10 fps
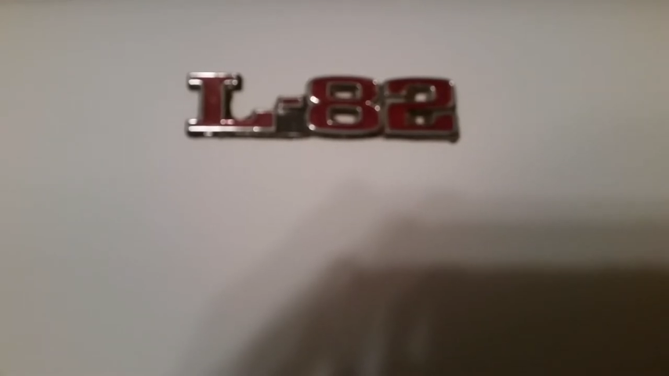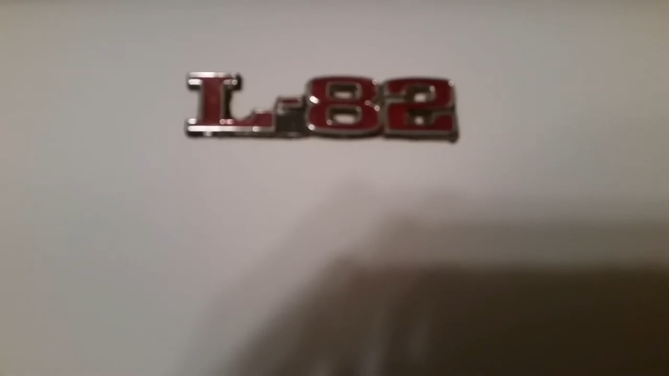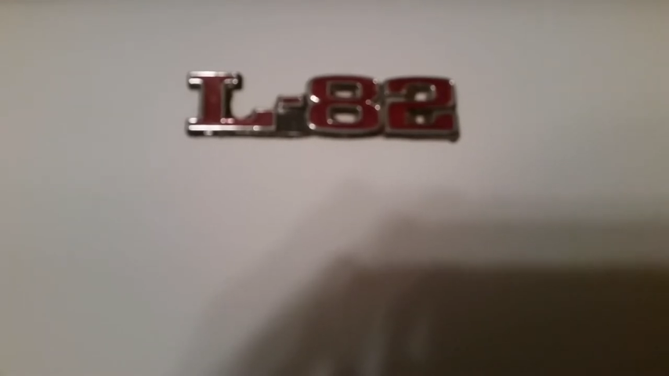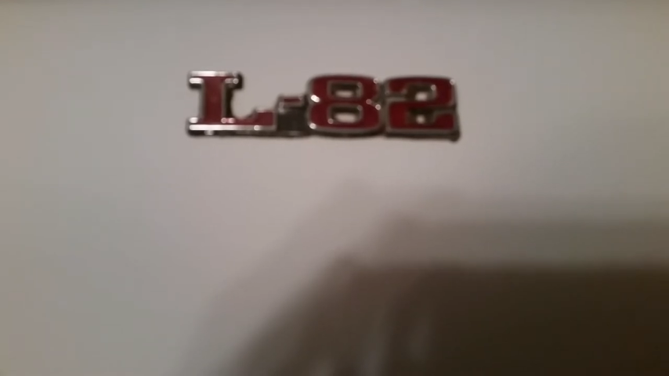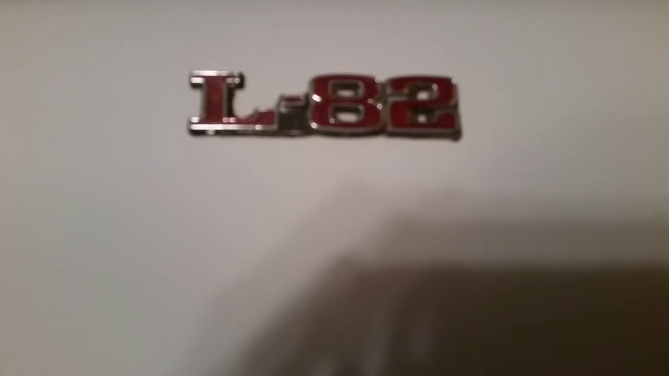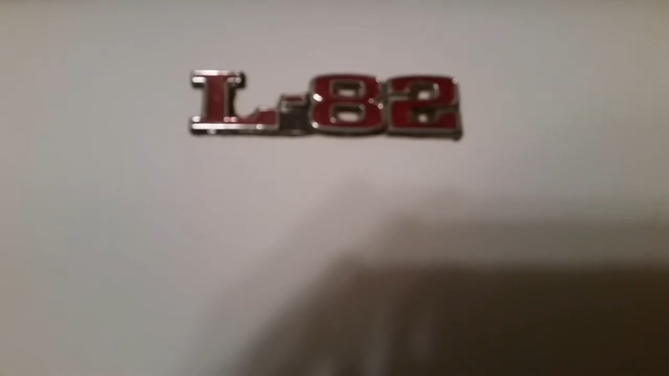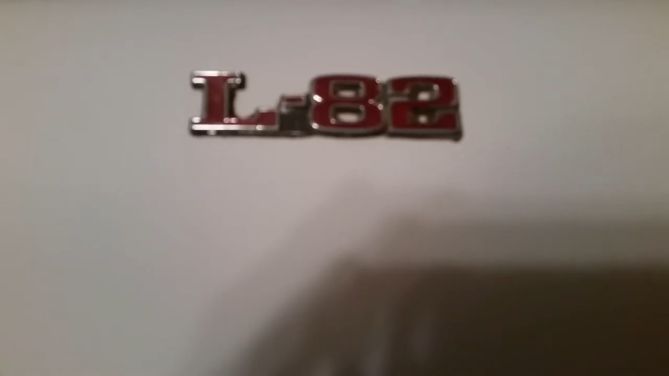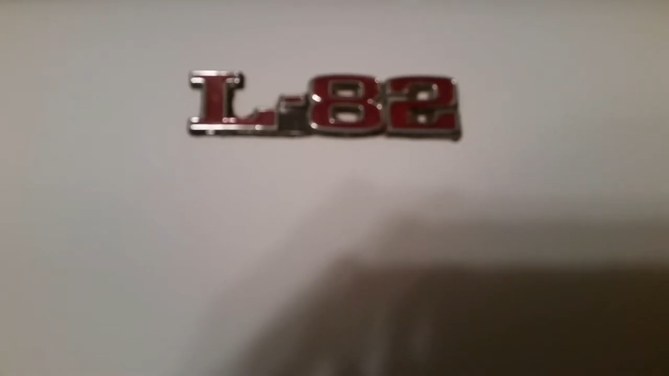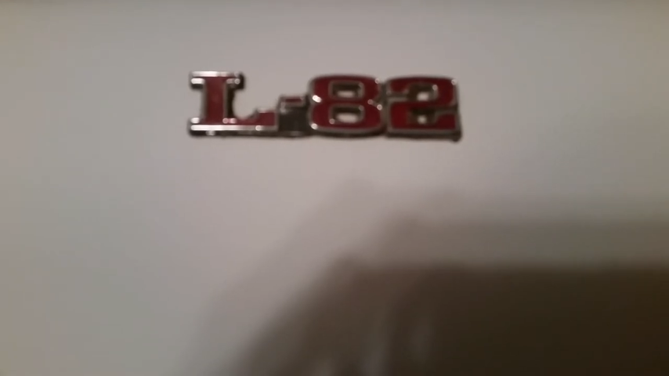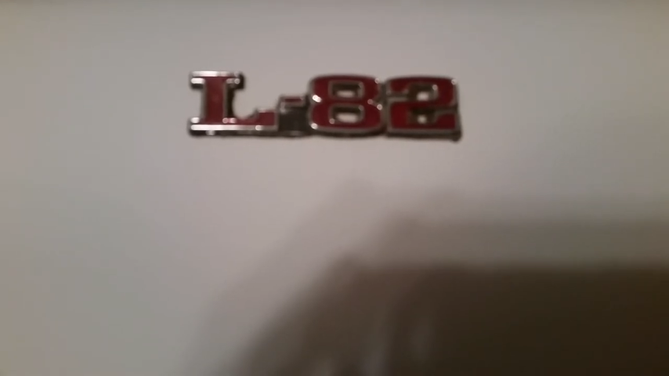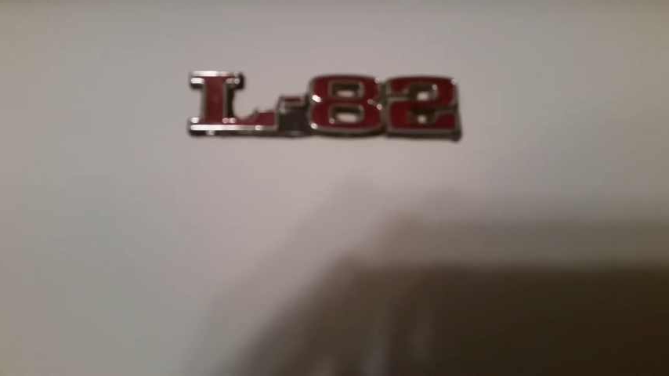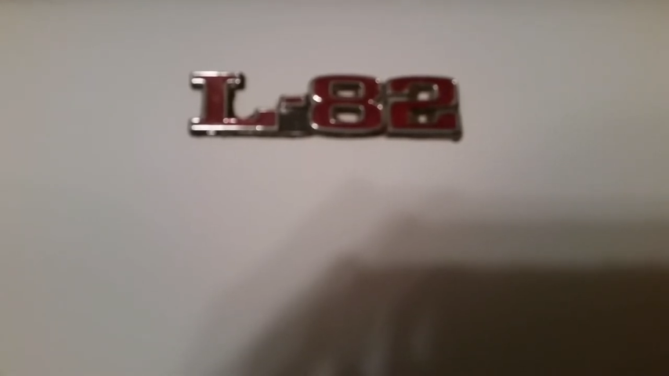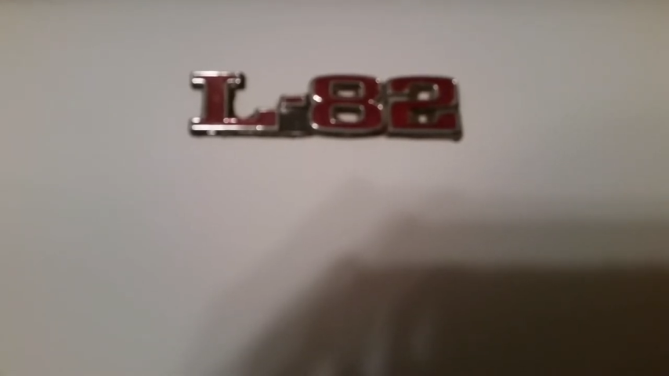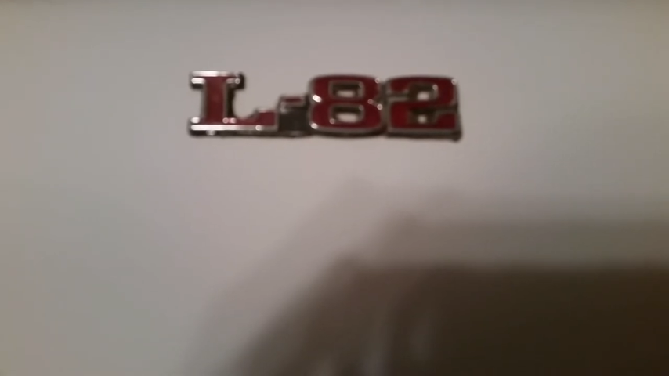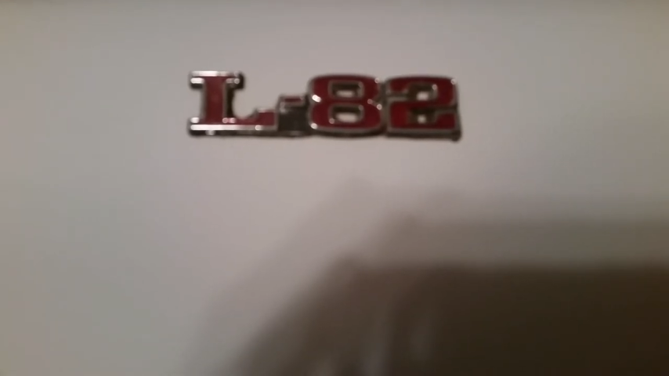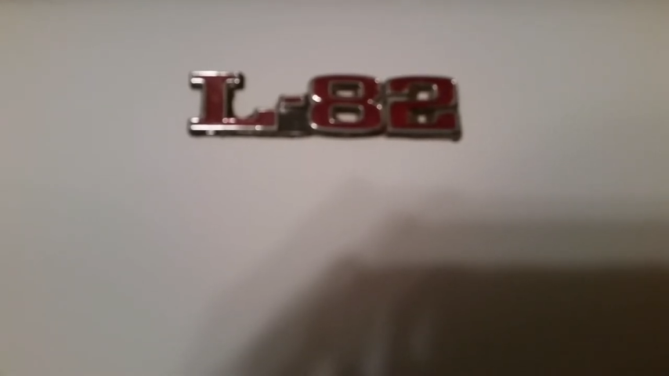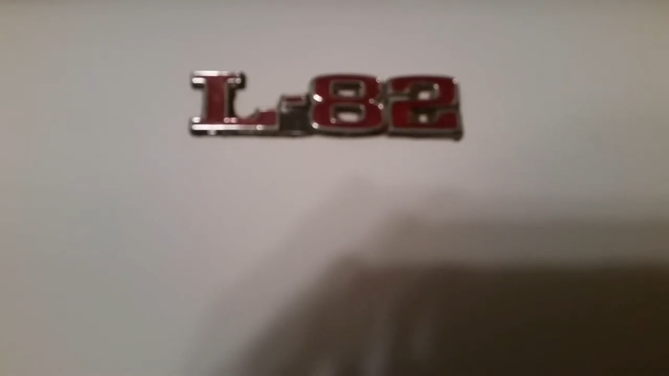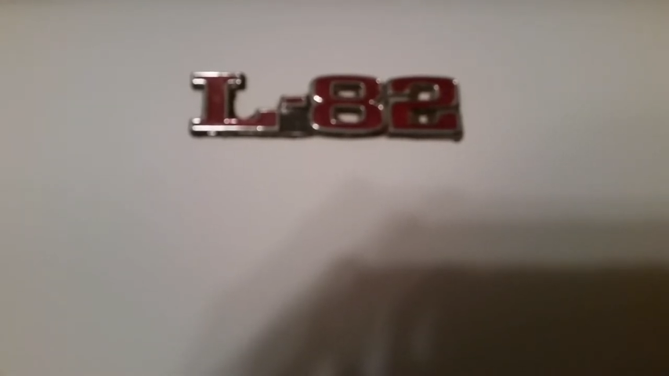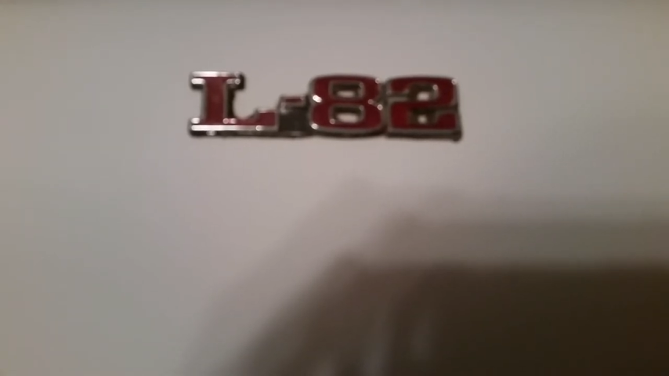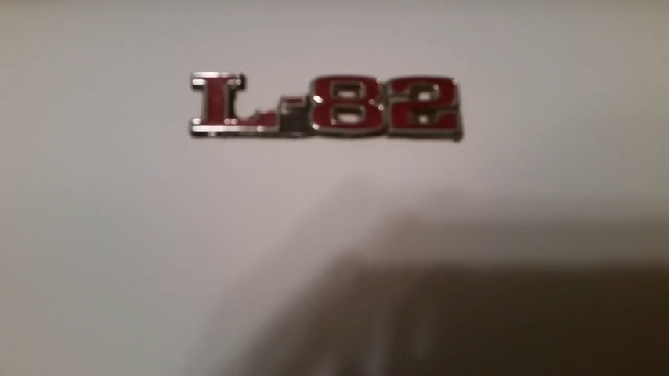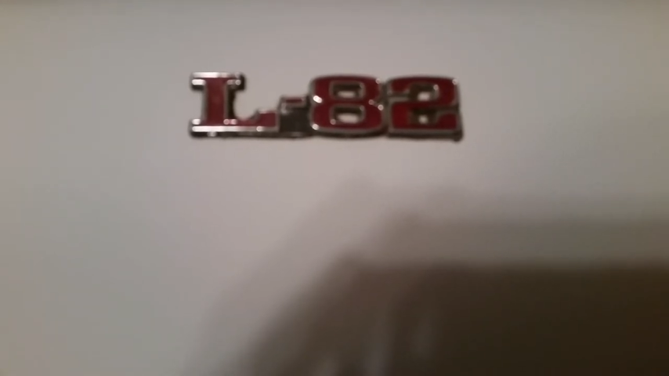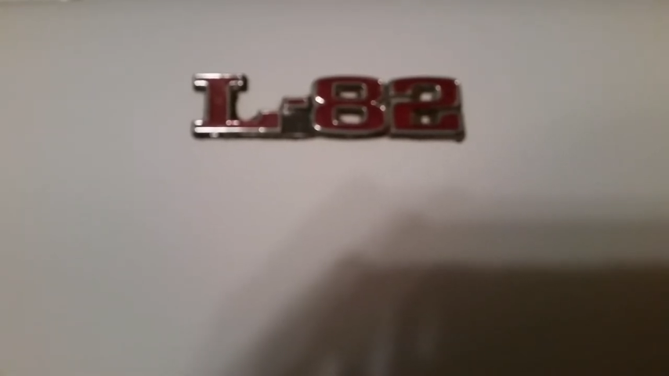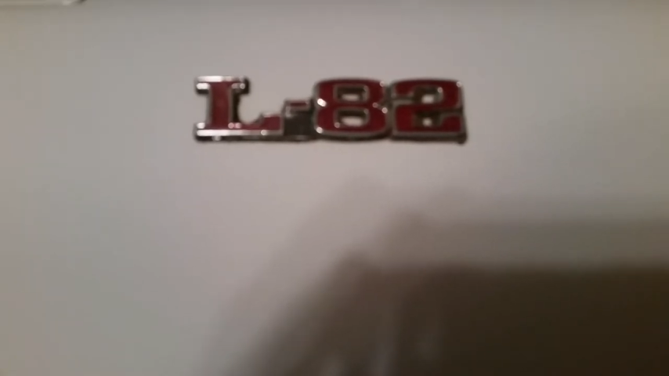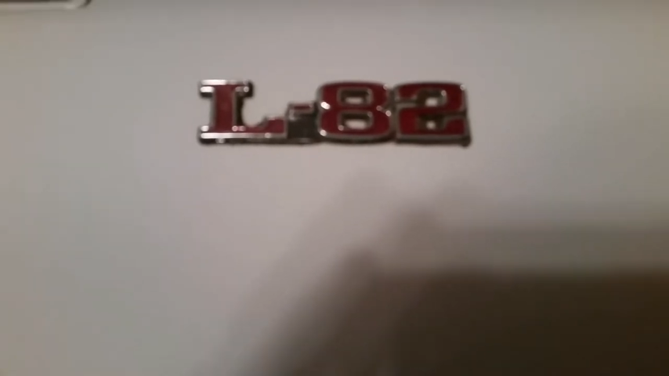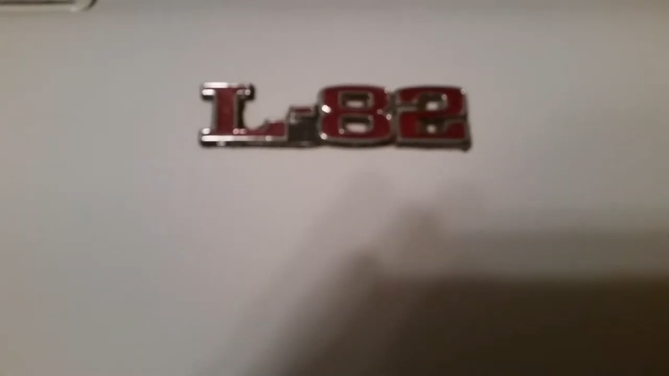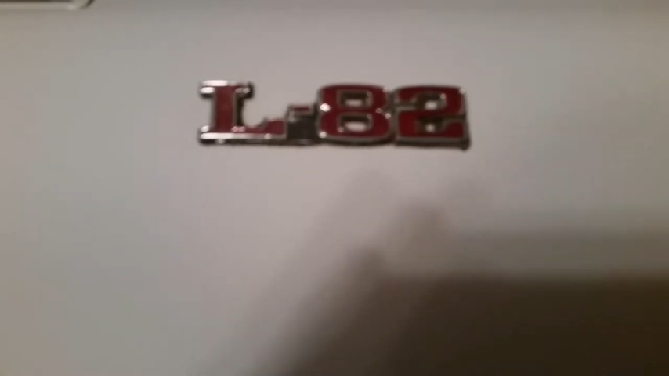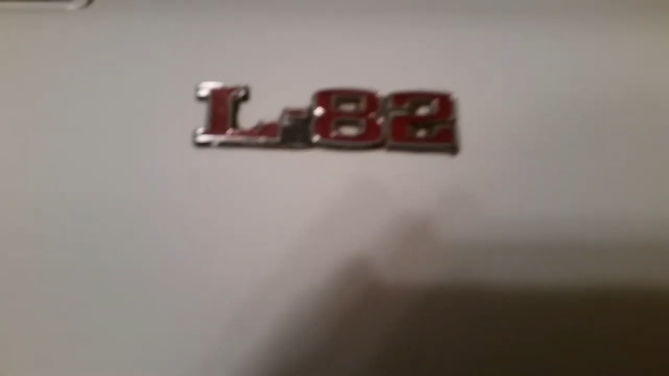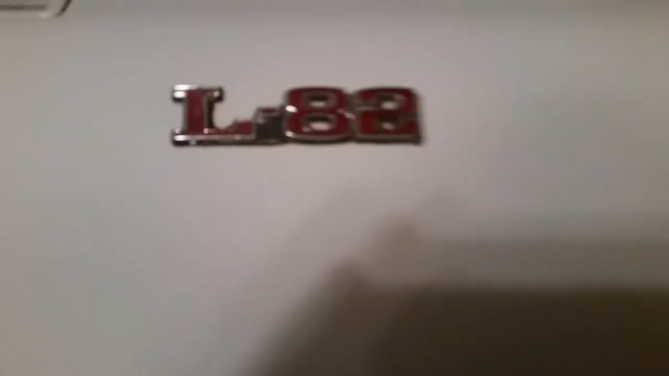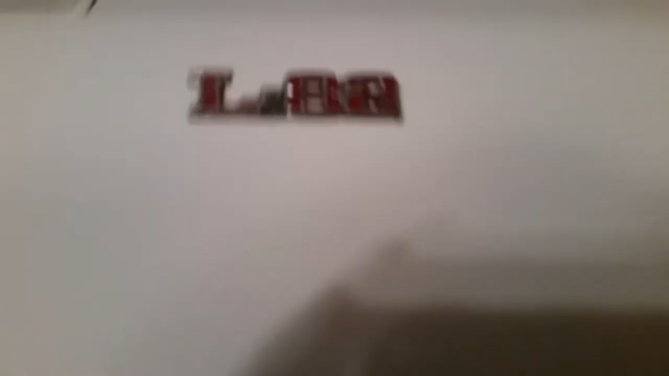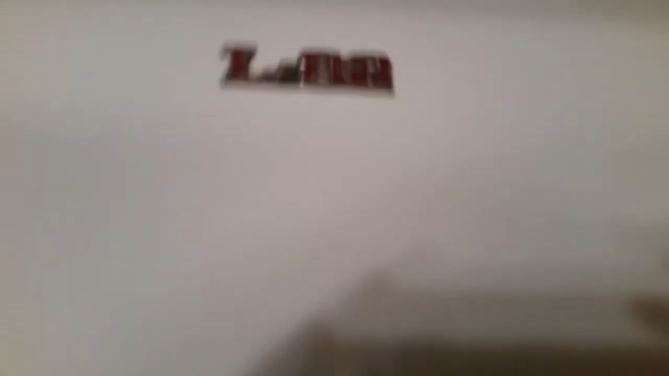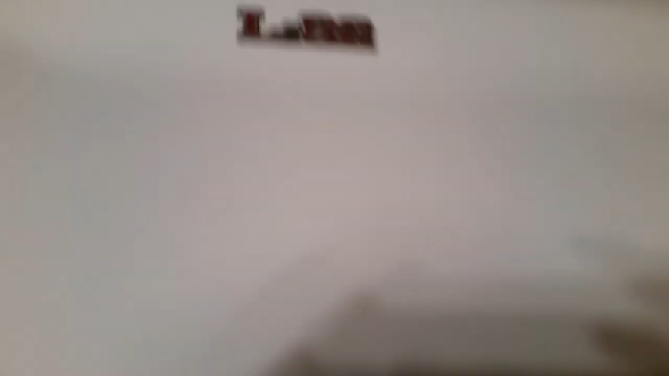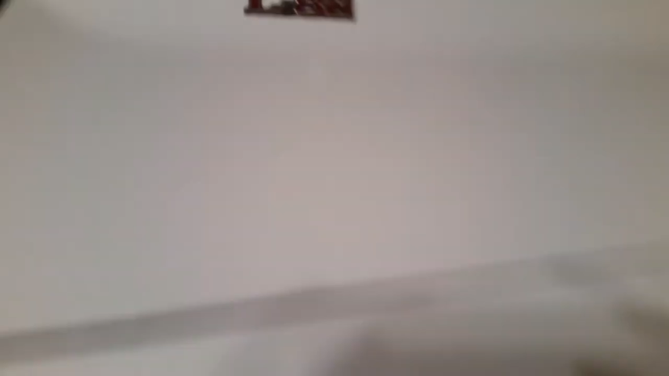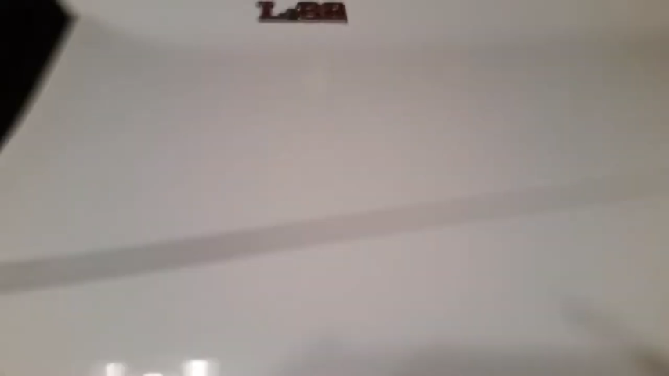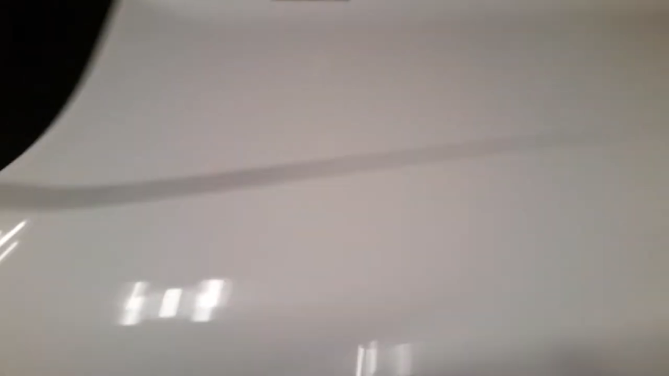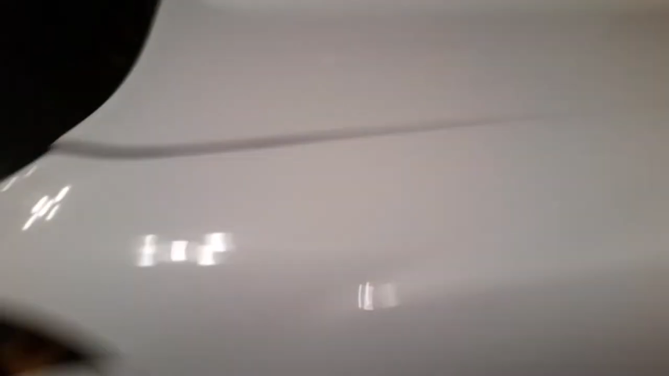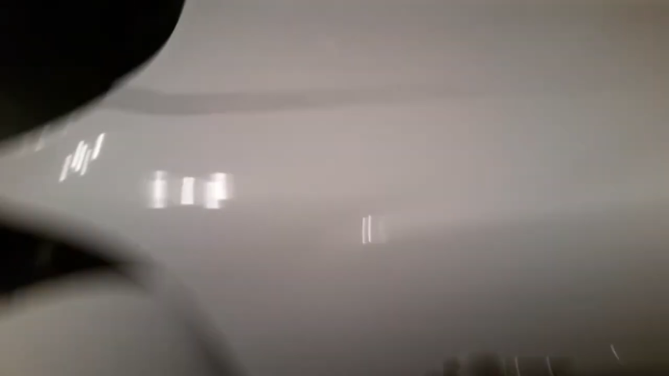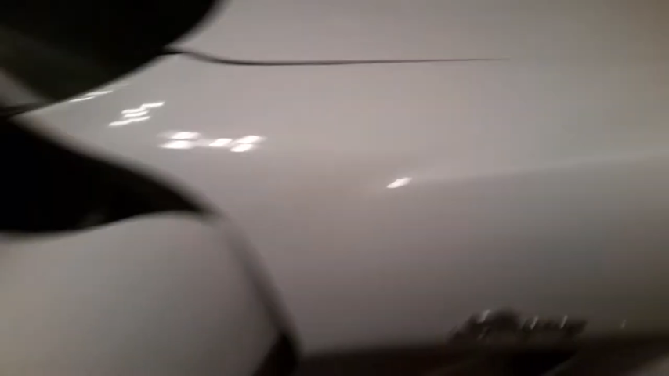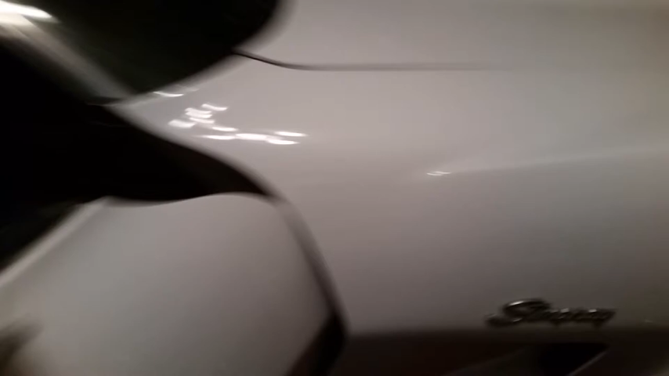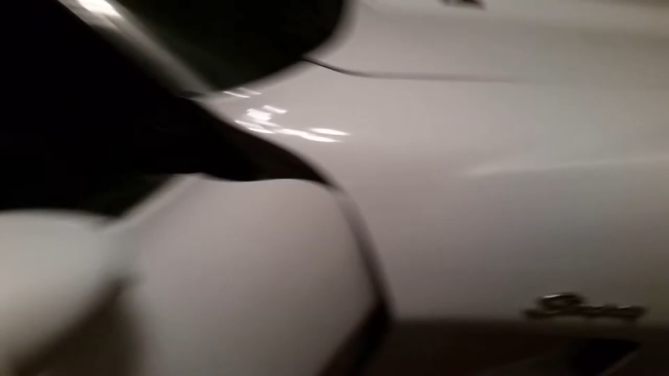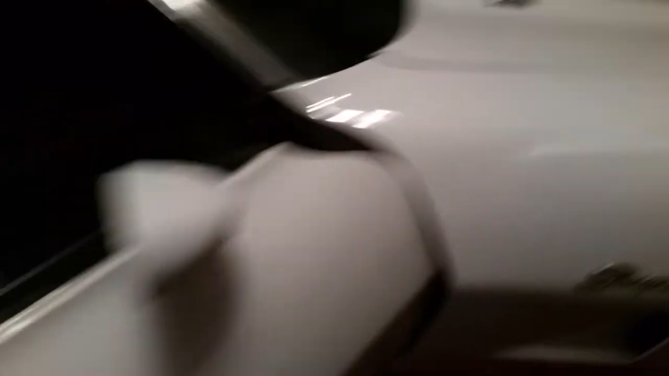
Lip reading: [unreadable: no face in view]